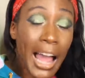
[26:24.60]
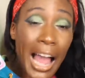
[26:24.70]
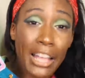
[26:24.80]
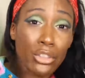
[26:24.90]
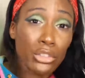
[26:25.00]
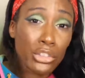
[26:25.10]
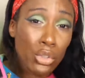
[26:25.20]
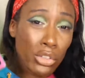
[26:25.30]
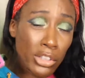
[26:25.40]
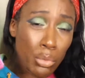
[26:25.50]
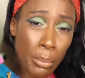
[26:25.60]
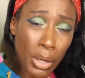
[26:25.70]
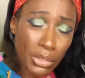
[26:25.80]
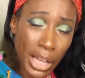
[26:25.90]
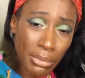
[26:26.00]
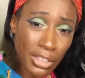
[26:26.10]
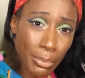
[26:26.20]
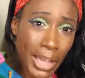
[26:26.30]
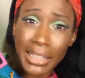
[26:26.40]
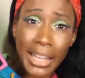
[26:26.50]
i usually use this with mel thompson's
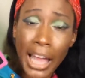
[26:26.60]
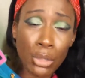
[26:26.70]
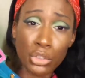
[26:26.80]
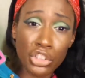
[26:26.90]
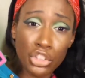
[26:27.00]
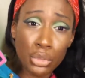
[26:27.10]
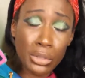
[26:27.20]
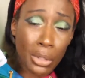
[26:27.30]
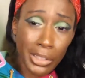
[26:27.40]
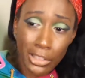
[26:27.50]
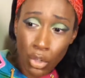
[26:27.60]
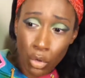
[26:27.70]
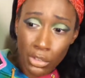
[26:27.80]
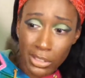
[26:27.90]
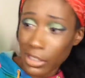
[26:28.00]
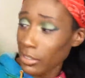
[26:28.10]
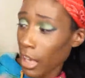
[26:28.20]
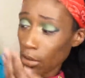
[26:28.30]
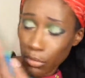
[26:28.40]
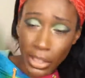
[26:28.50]
palette like i don't just use it on its own just because
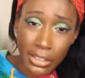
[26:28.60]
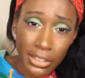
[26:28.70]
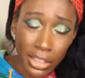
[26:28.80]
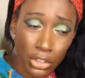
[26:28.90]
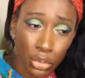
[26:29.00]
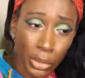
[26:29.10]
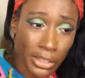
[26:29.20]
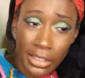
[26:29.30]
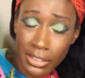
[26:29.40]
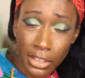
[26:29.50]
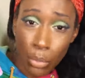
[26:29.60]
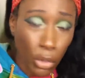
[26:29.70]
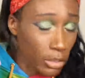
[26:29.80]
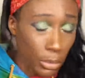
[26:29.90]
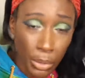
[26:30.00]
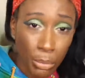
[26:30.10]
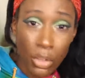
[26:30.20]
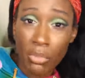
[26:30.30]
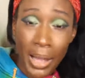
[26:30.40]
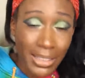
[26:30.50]
i don't feel like this color story necessarily works for
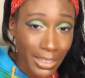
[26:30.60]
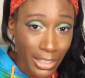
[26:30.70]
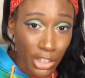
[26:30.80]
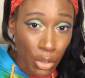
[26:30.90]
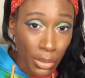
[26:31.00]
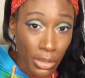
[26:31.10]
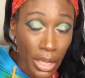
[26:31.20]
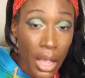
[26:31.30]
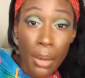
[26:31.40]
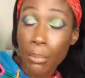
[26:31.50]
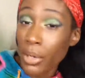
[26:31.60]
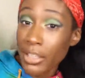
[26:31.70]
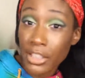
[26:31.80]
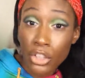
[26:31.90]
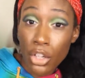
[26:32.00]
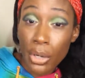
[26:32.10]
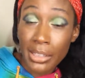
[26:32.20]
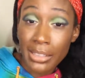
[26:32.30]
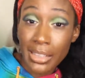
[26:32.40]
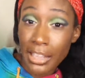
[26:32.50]
people of my skin tone but you know
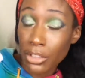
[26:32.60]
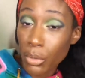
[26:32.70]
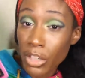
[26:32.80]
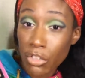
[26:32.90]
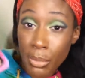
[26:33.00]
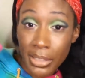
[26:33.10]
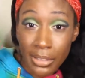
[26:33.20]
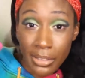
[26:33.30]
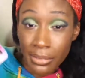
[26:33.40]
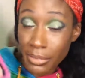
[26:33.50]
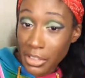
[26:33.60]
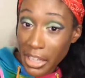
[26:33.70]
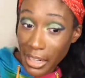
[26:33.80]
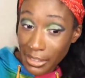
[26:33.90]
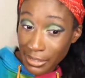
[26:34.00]
it looks nice or whatever but yeah